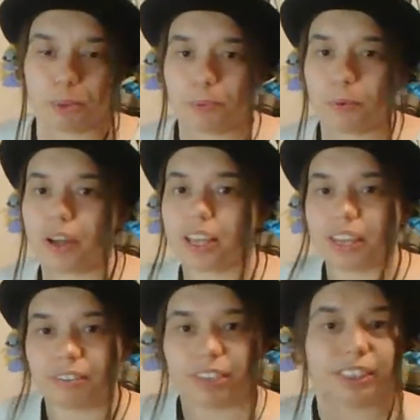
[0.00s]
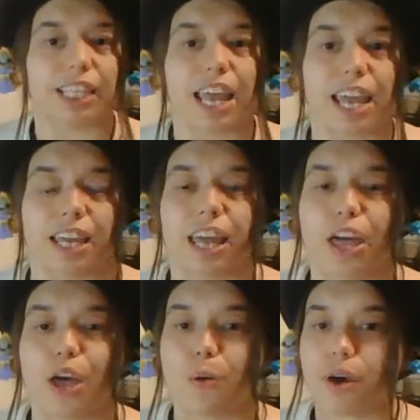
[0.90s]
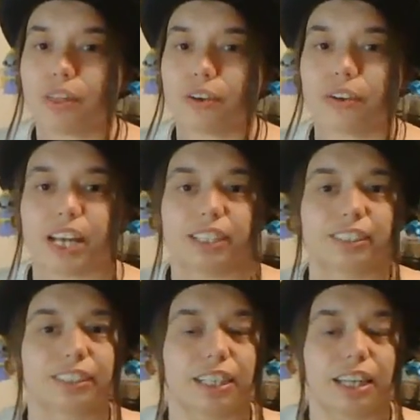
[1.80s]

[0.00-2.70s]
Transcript: You want give and take, whether that's